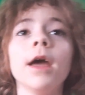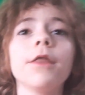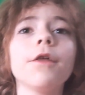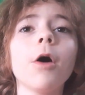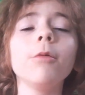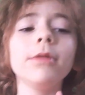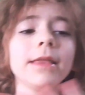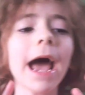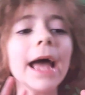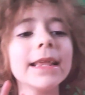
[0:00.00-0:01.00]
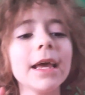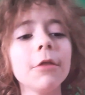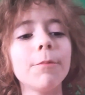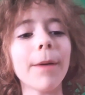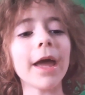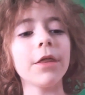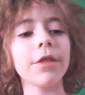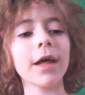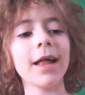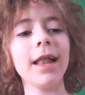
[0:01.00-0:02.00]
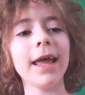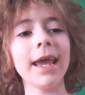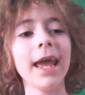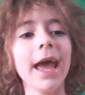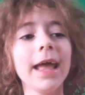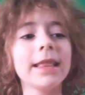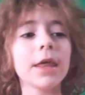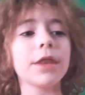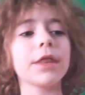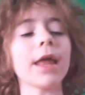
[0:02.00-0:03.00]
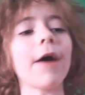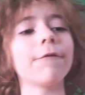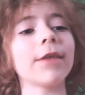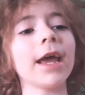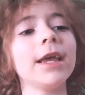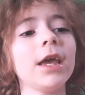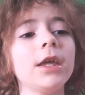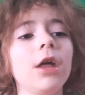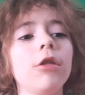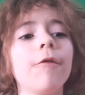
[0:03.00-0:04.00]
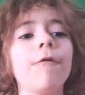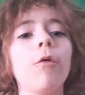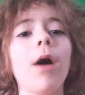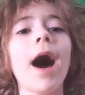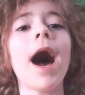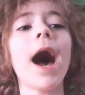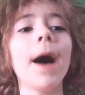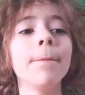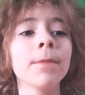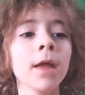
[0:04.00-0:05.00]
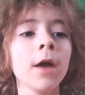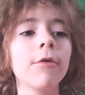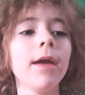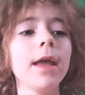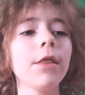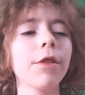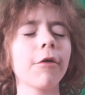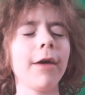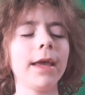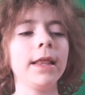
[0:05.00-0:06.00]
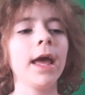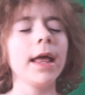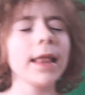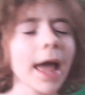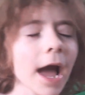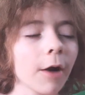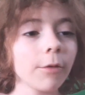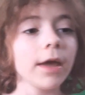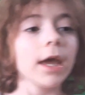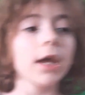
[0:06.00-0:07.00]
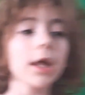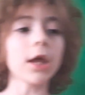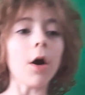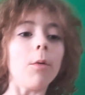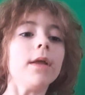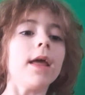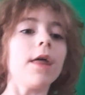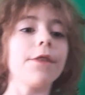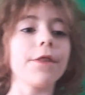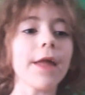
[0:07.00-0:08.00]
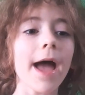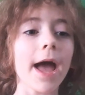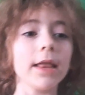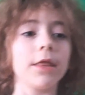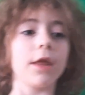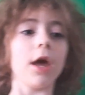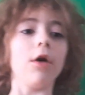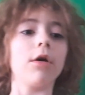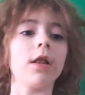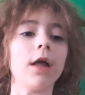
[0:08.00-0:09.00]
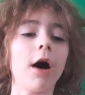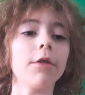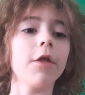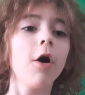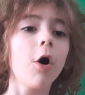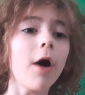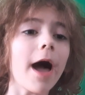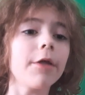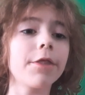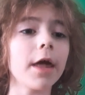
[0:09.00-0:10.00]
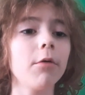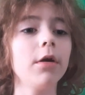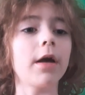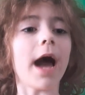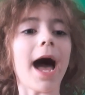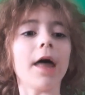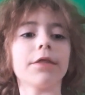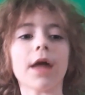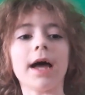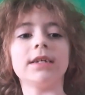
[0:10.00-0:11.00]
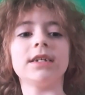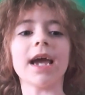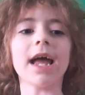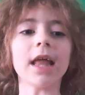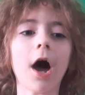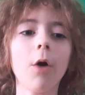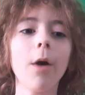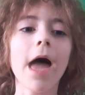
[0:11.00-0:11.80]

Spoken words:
So that is basically the stuff that you use for a green screen. Now, you don't want to stand too close or else it will cast a shadow